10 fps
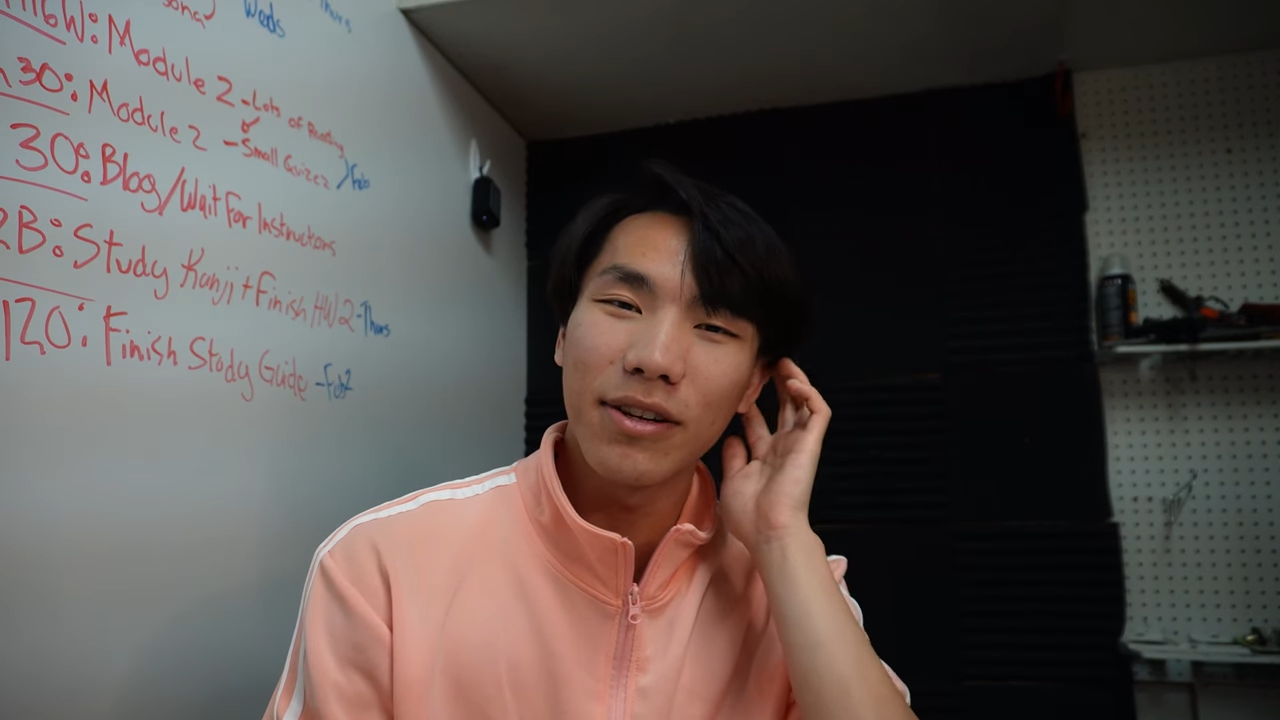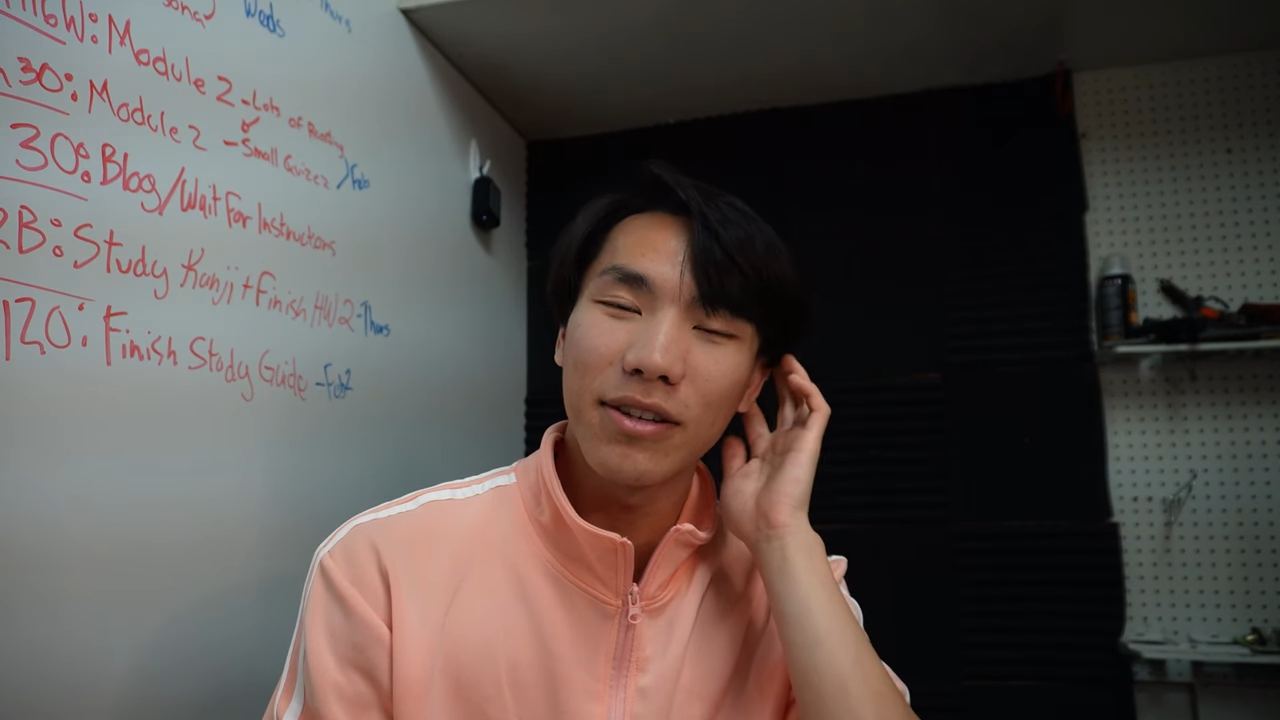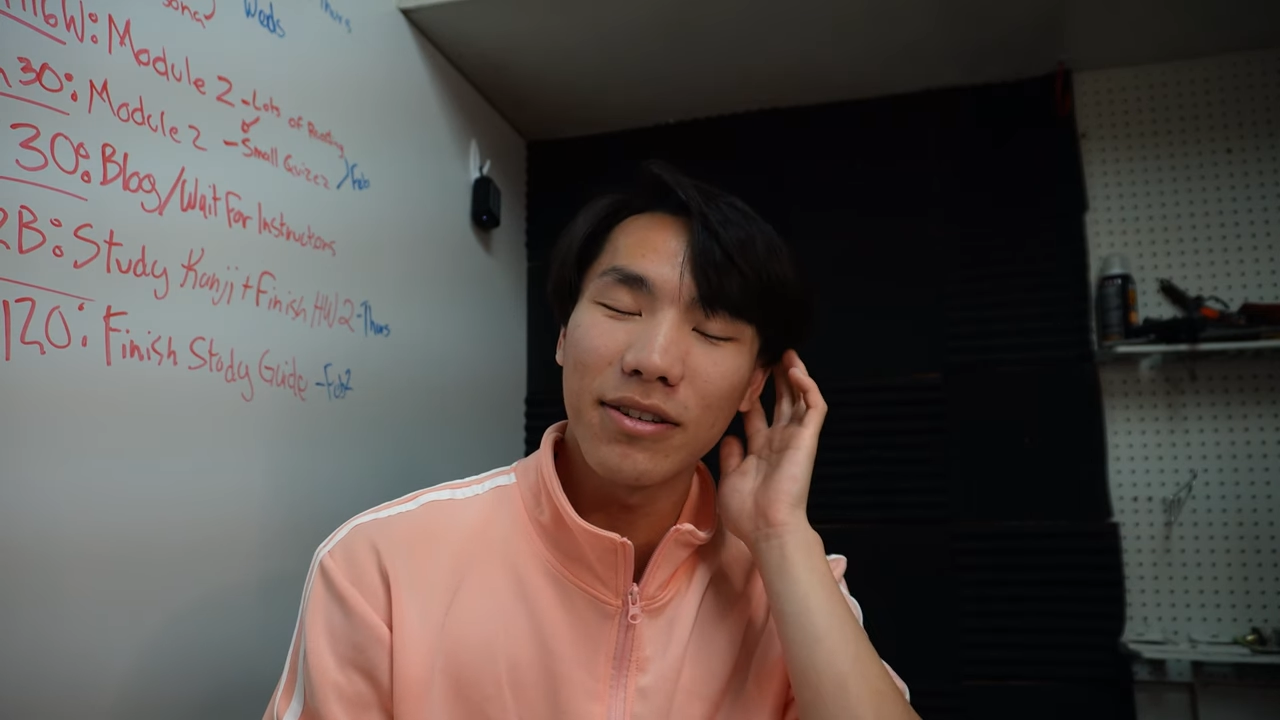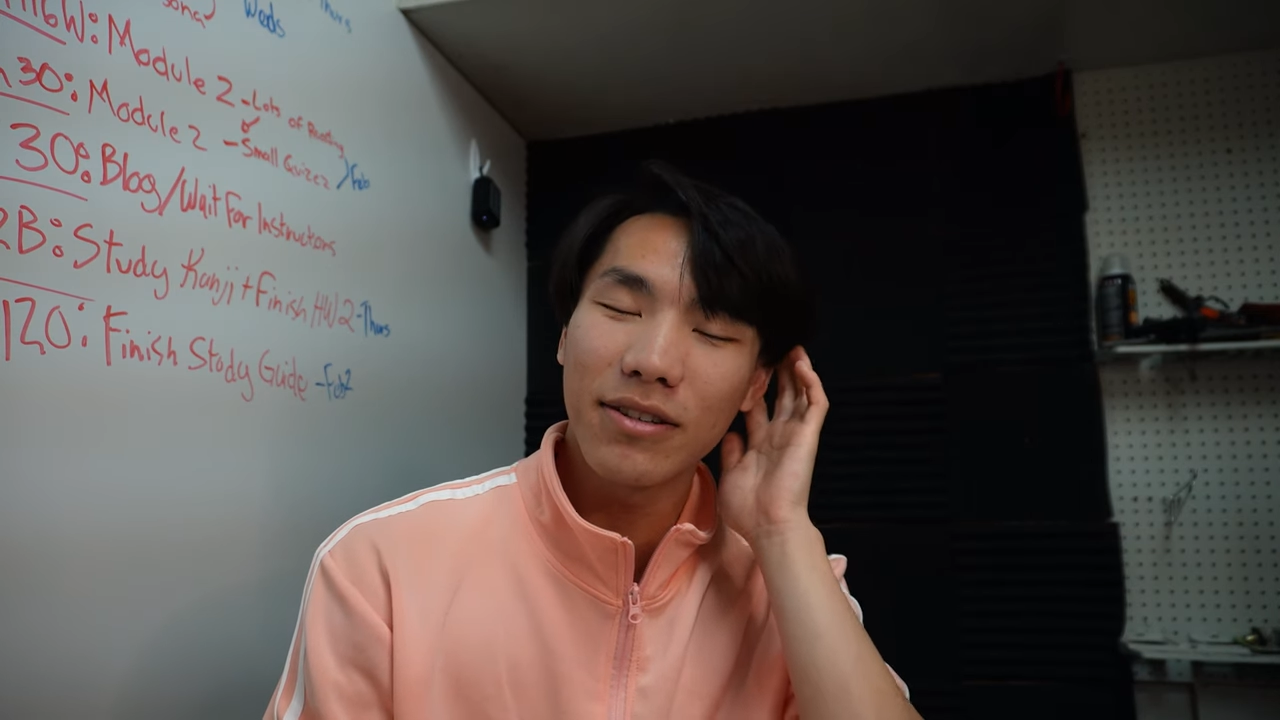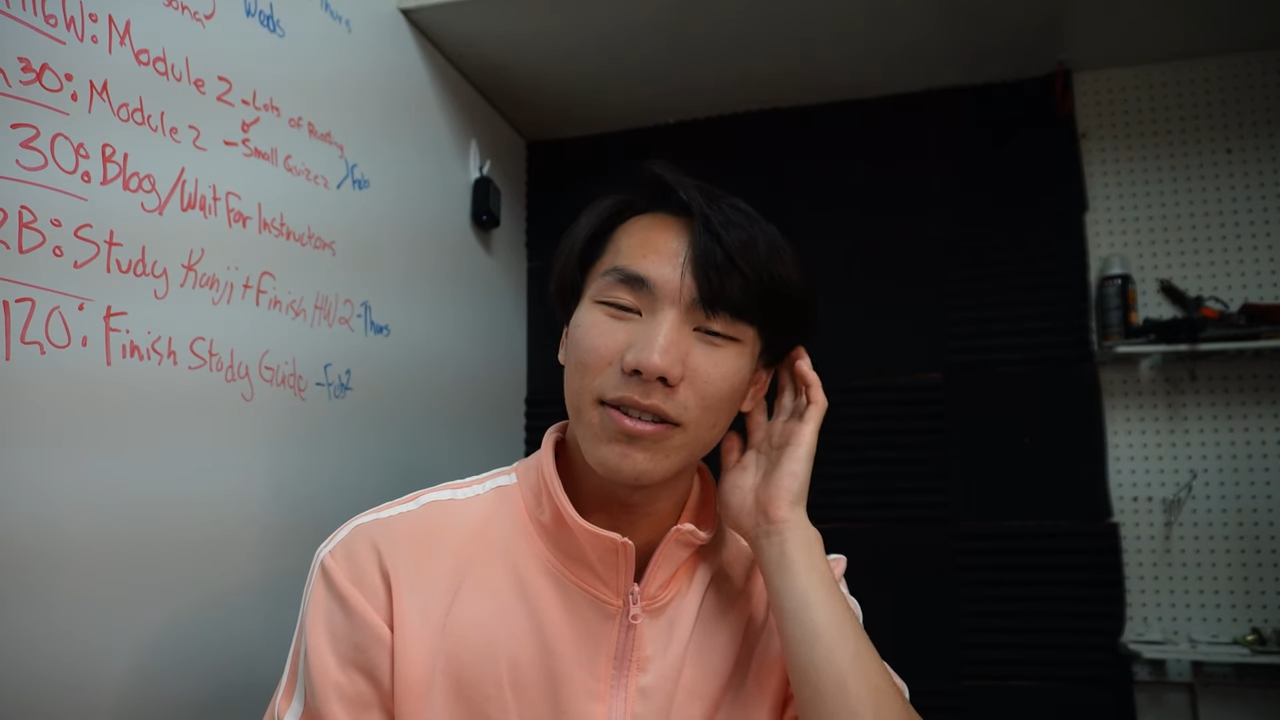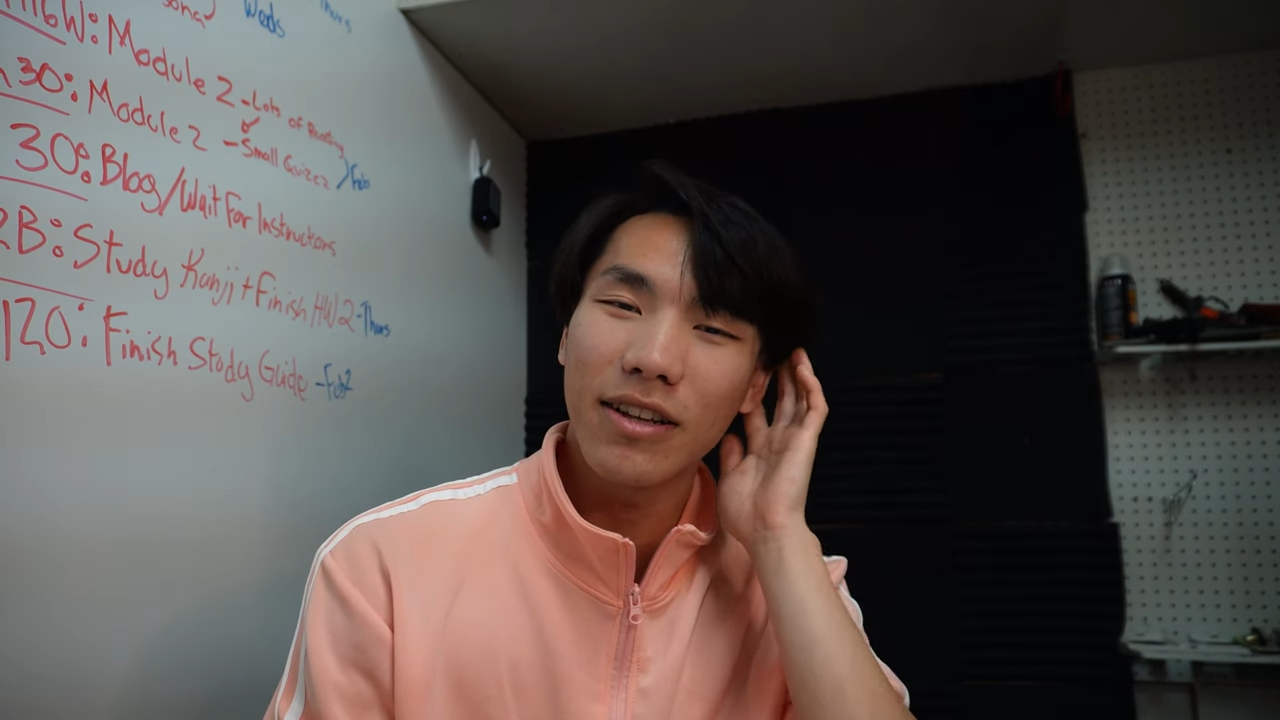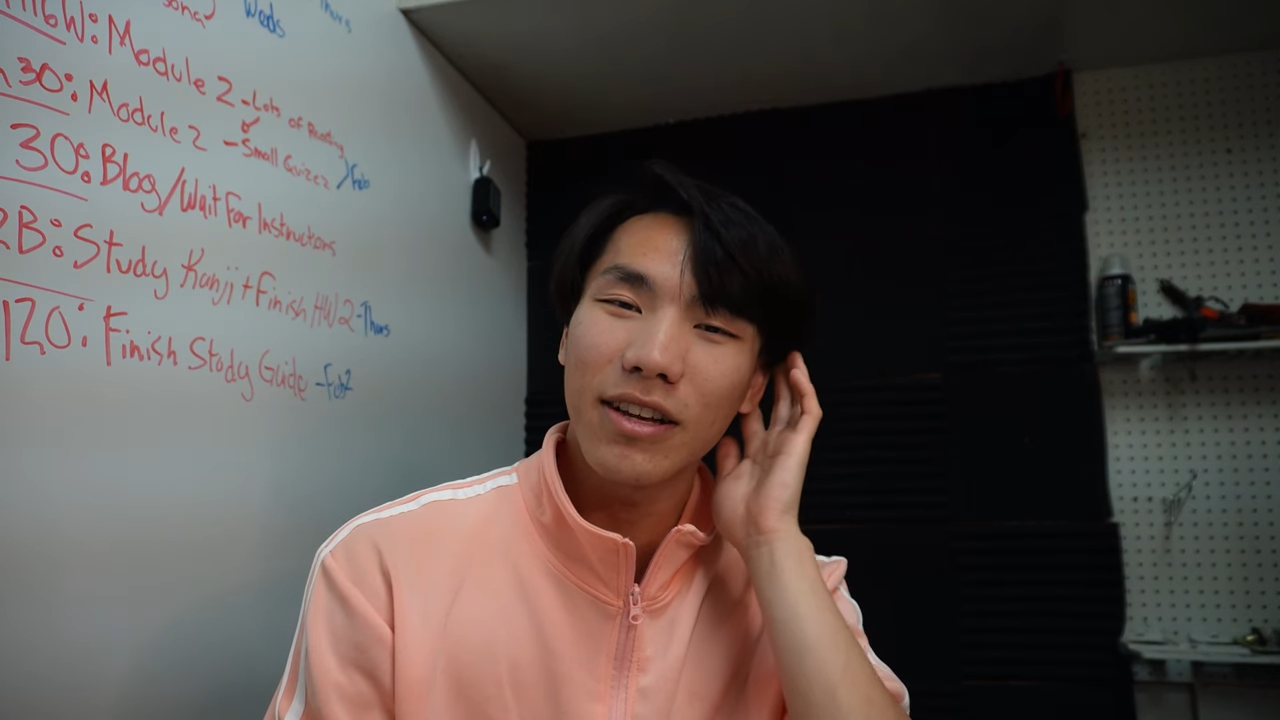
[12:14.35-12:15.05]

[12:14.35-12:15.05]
videos.